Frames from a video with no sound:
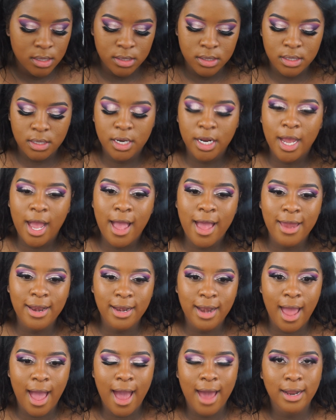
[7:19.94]
So I'm gonna go ahead
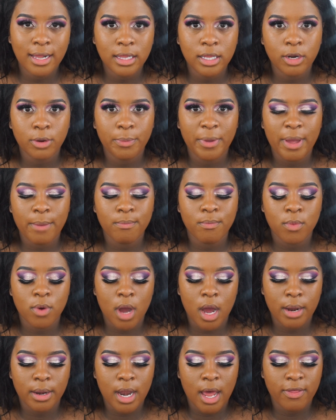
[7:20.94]
and add a little bit more,
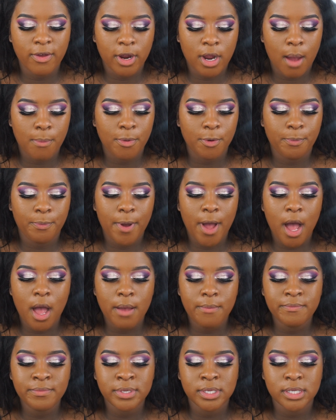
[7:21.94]
another couple
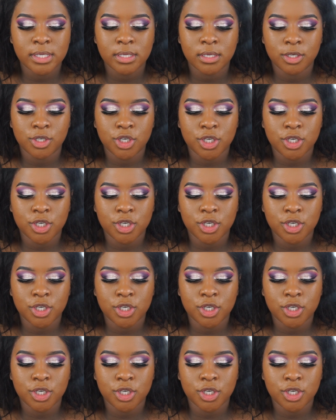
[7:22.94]
pumps,